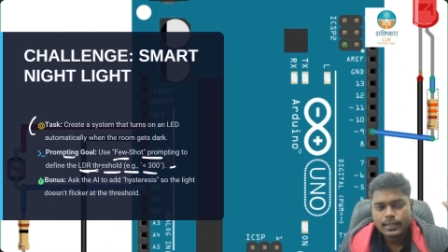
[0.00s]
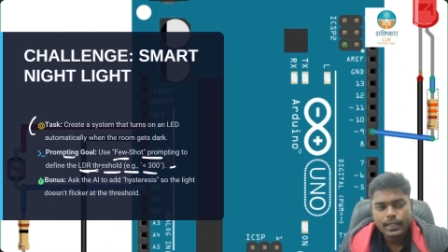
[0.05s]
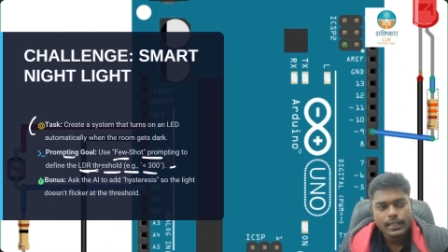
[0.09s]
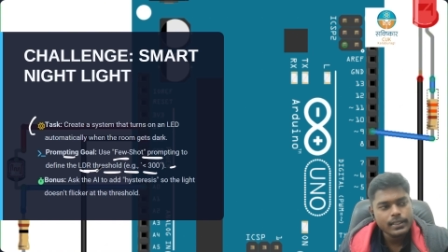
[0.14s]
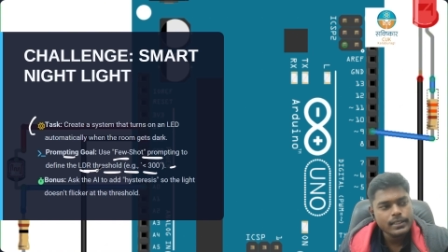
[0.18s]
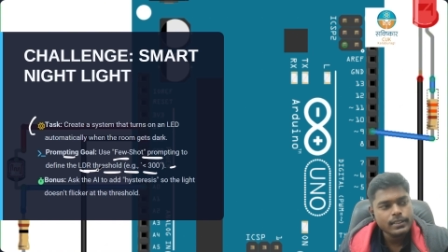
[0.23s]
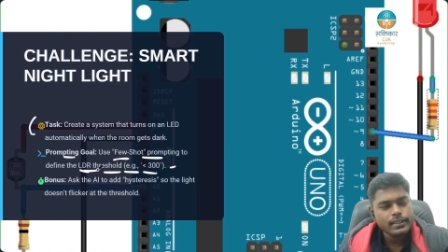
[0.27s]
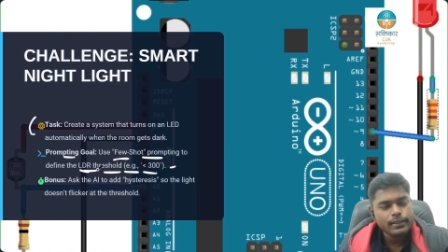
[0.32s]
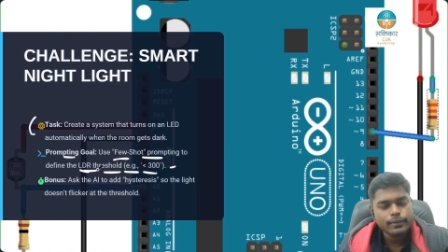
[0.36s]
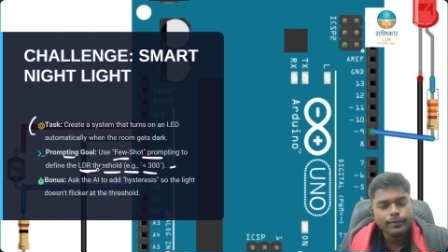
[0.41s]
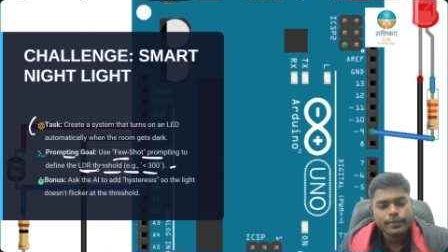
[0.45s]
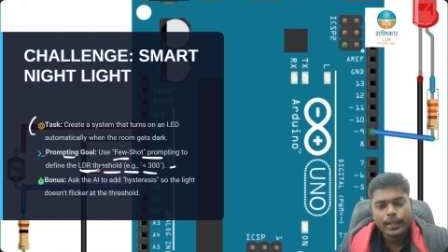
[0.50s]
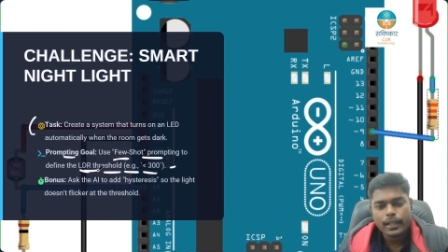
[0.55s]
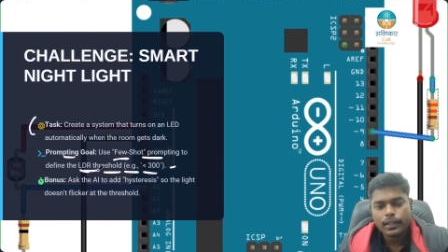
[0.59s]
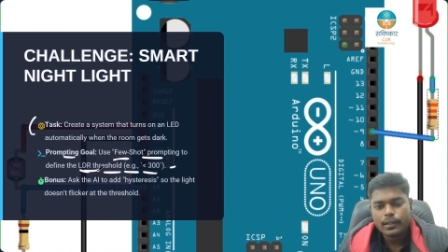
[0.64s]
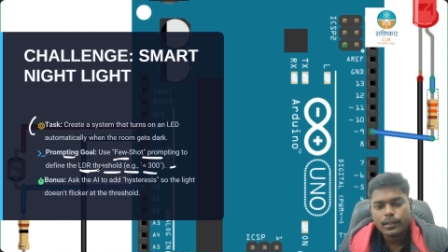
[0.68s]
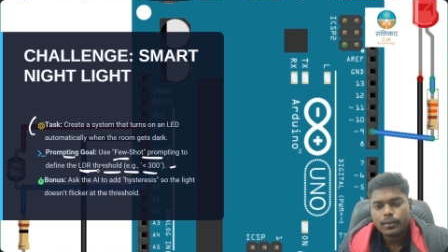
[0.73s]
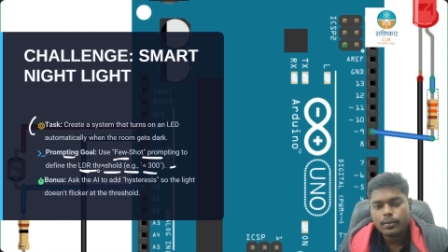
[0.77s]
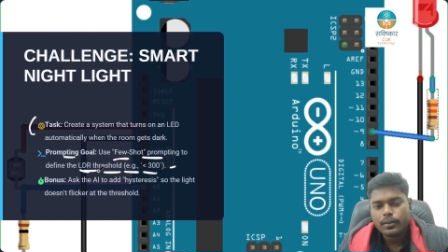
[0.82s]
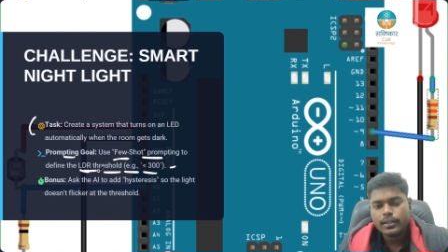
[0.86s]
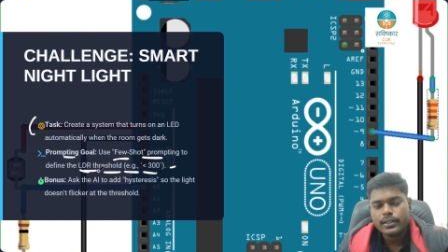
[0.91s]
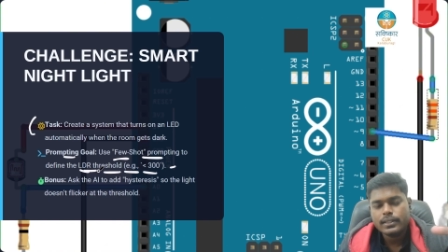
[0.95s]
sensor
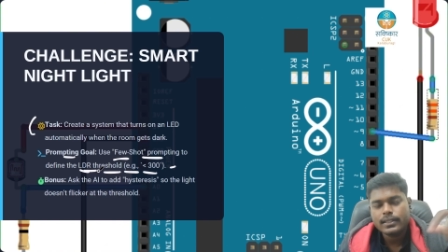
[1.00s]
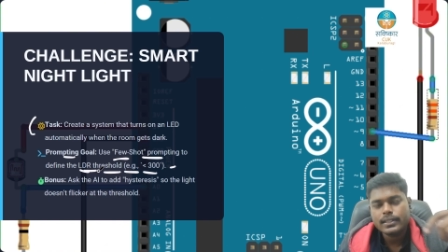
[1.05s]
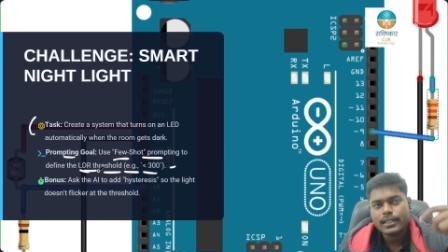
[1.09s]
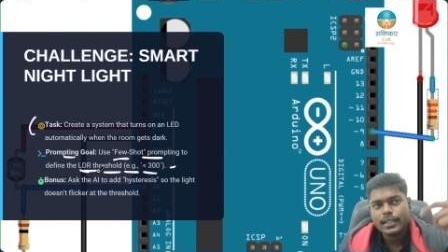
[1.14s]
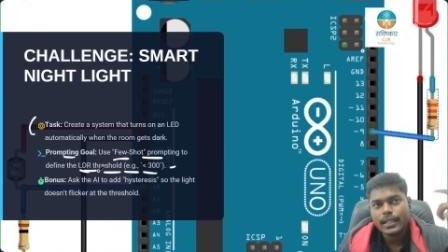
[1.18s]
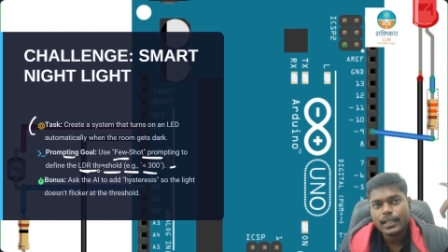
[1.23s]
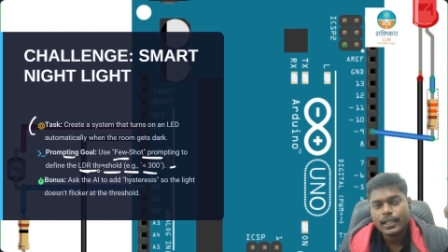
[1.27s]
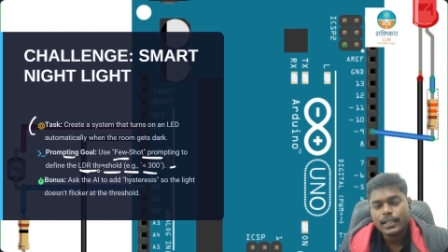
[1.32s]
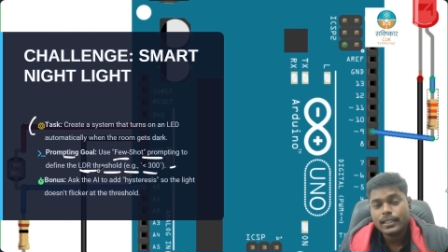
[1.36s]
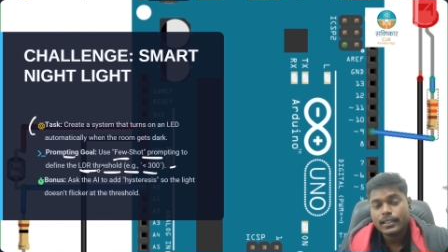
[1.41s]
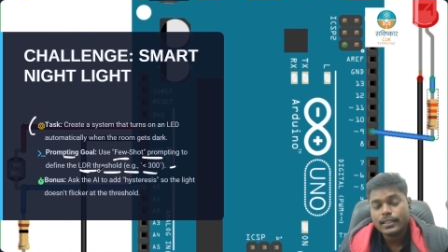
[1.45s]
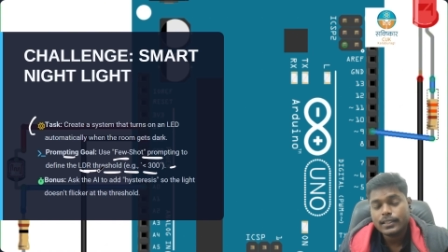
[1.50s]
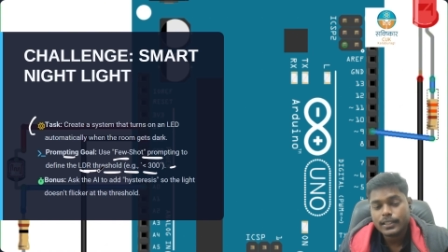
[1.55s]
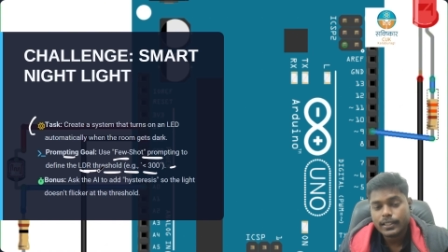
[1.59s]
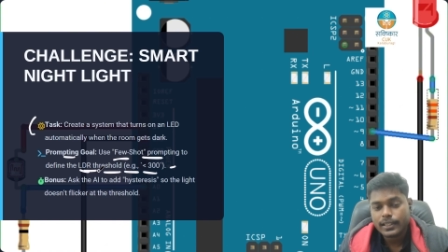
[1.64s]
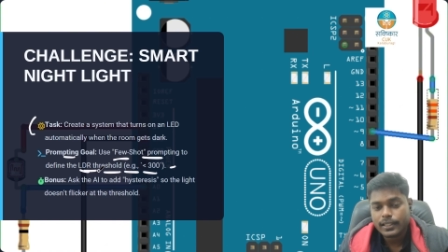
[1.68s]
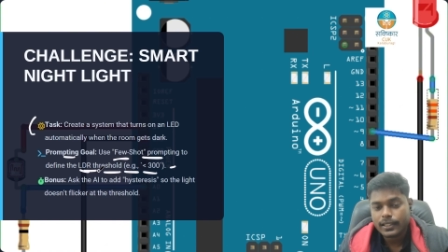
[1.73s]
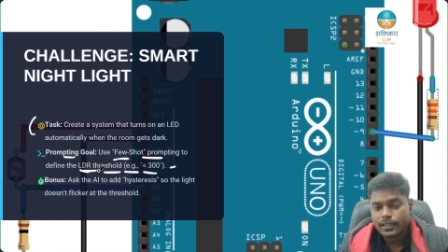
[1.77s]
value is greater than